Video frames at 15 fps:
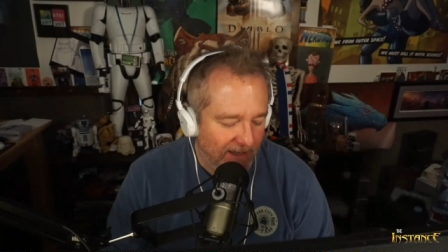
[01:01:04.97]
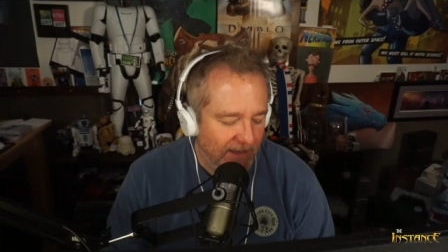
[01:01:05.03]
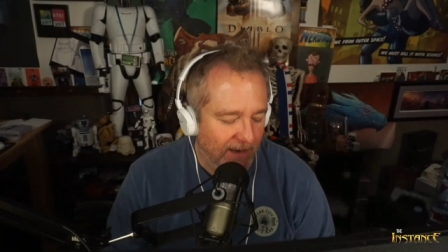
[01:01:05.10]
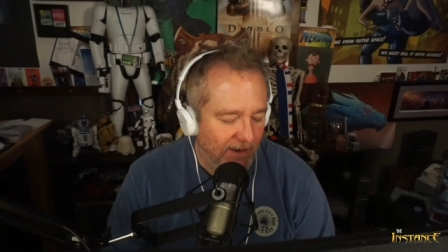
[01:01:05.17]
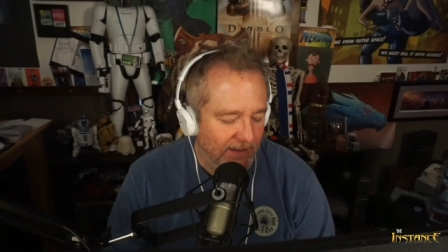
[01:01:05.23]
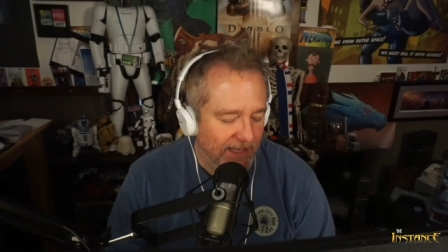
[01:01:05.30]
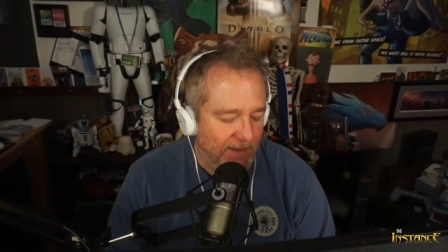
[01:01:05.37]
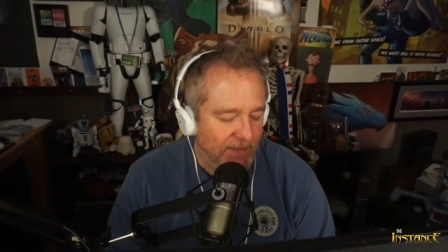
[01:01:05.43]

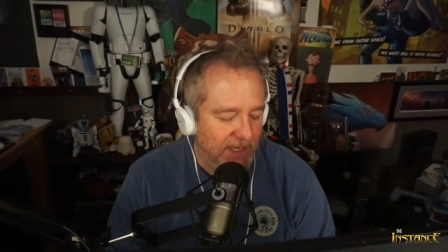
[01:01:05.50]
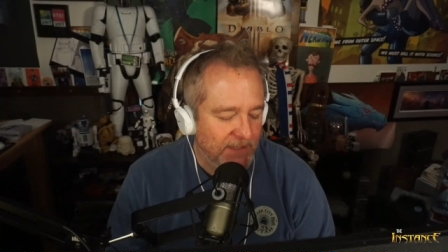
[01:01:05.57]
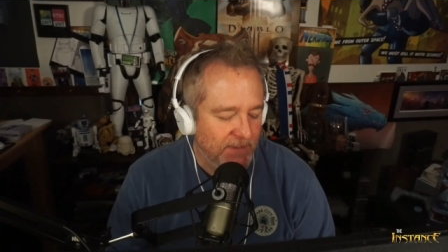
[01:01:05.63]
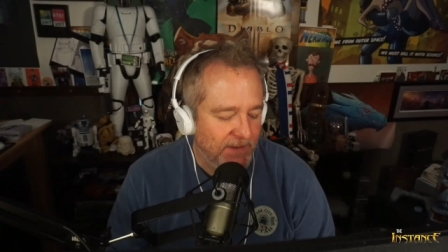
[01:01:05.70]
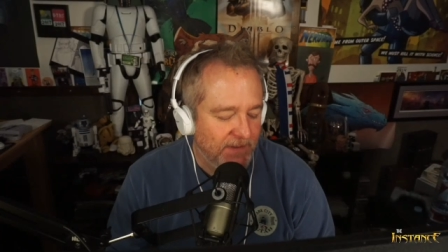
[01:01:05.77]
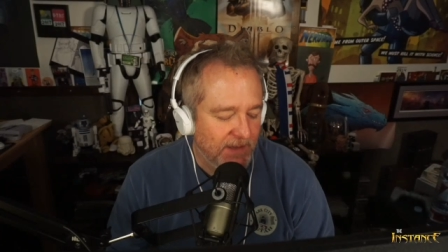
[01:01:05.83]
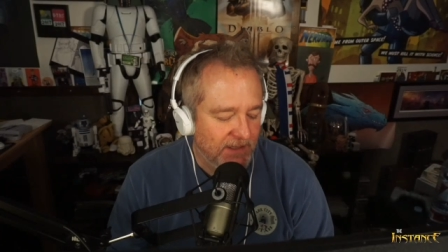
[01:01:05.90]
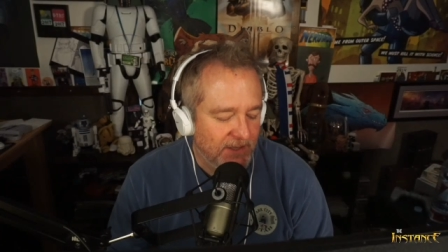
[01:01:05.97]
Garrett, that makes
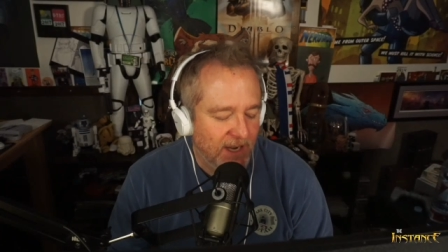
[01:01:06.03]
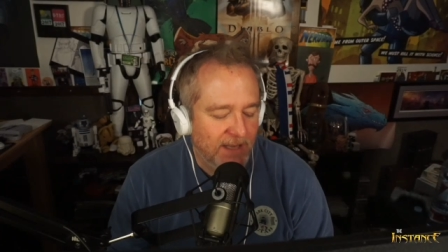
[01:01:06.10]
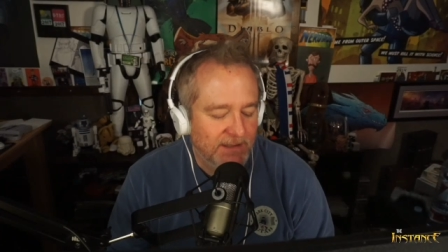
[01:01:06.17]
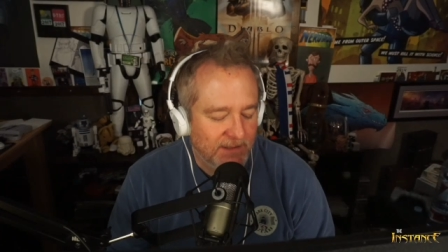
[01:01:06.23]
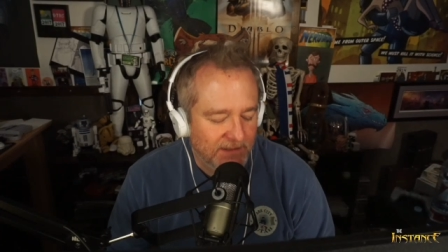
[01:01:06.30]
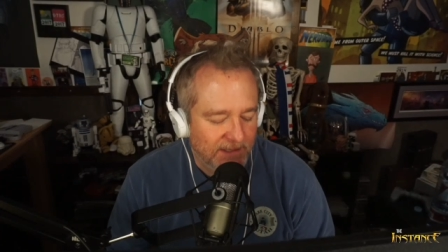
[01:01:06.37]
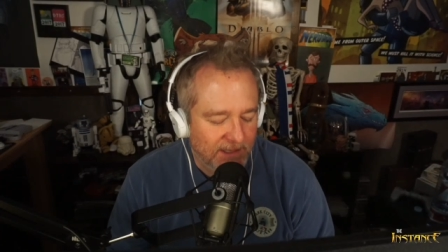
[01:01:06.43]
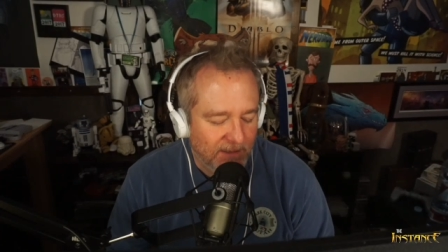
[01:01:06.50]
me think
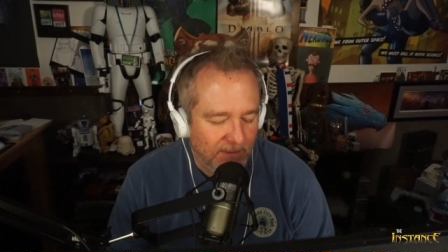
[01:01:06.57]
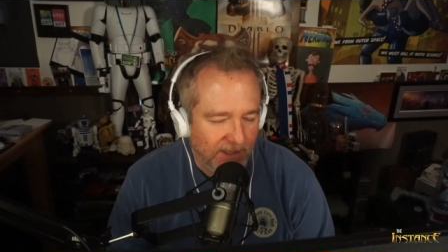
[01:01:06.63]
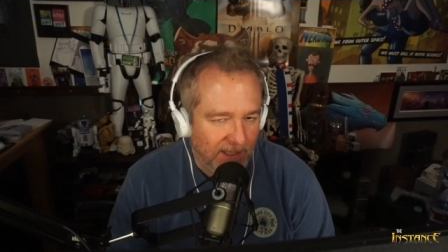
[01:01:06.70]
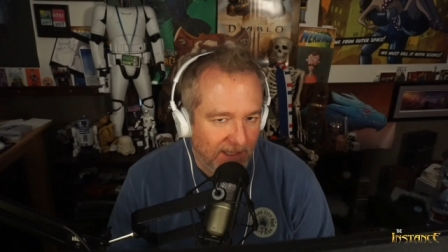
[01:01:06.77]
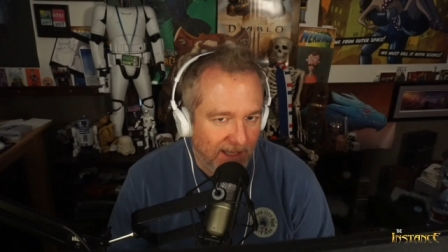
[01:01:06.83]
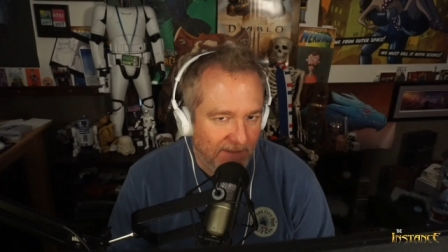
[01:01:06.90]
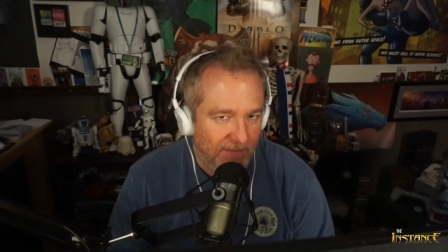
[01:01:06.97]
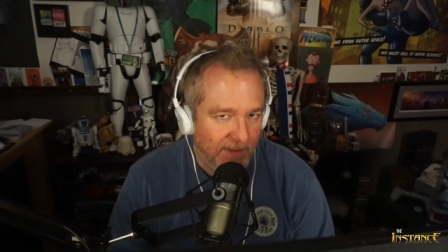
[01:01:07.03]
Jocelyn's going to
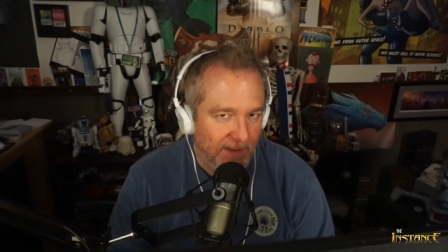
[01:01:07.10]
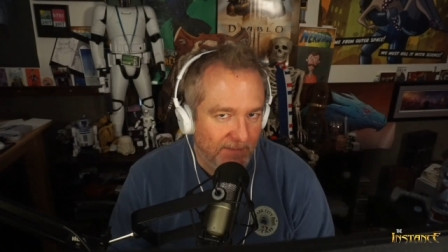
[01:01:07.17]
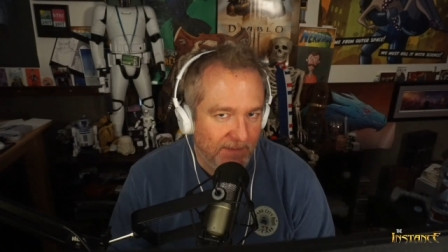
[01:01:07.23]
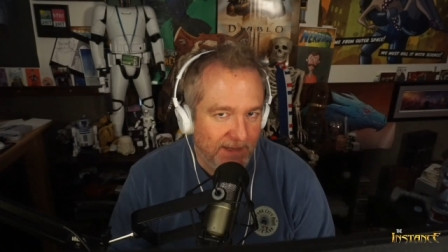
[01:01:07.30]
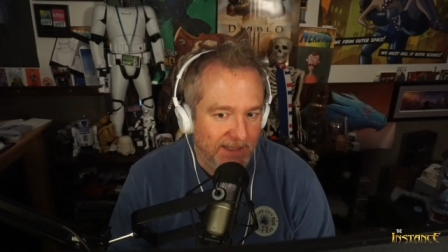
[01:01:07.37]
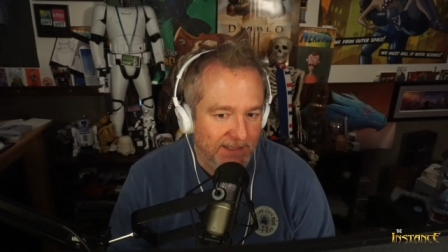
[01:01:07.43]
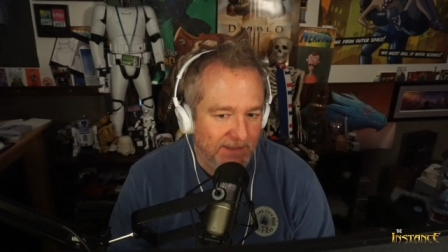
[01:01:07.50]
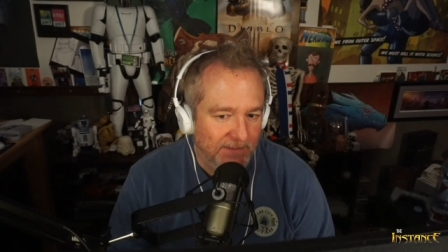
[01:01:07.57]
really like Final
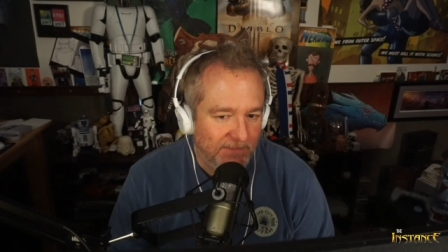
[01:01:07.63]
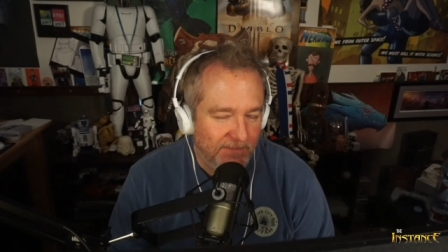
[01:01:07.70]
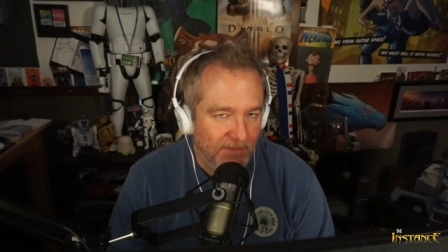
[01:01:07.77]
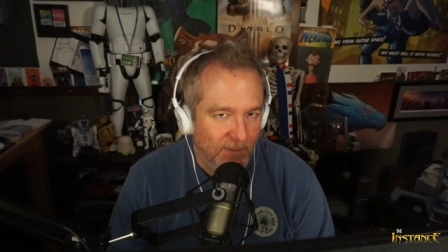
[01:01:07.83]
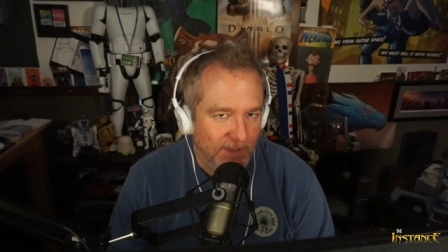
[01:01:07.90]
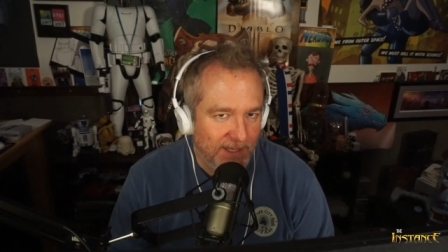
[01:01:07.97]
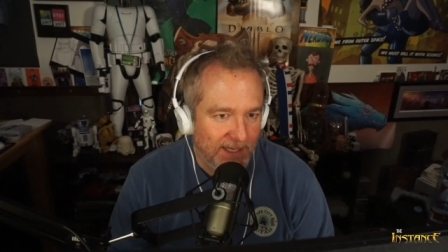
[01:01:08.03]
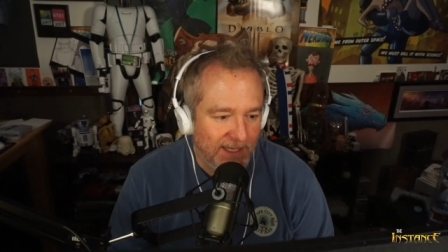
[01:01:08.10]
Fantasy
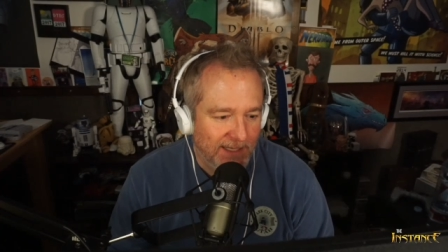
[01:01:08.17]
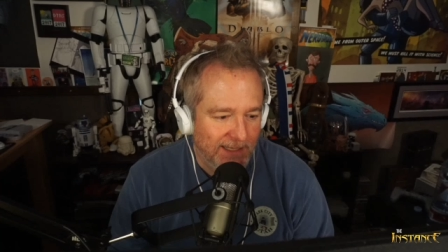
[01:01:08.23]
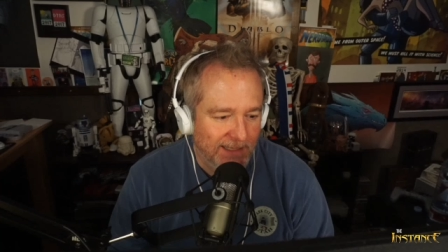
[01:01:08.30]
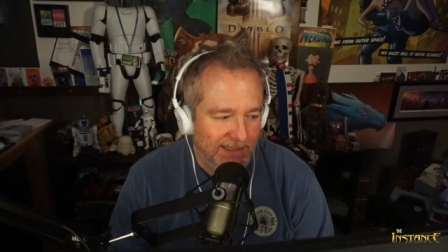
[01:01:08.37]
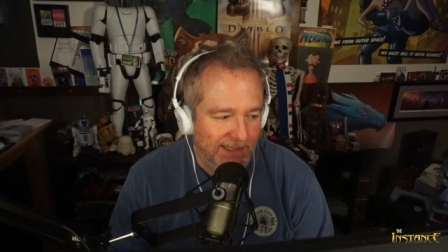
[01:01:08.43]
14 because